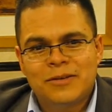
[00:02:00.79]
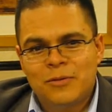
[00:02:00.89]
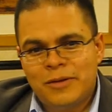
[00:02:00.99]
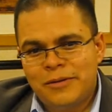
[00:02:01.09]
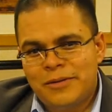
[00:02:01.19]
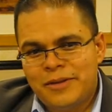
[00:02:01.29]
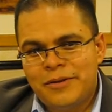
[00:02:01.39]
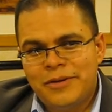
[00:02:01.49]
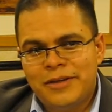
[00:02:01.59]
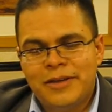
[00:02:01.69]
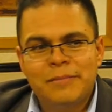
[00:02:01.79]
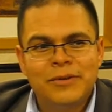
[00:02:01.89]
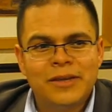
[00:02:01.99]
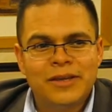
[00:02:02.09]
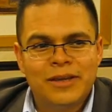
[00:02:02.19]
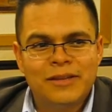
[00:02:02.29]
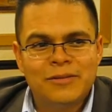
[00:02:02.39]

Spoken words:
and queer theory, I'm looking at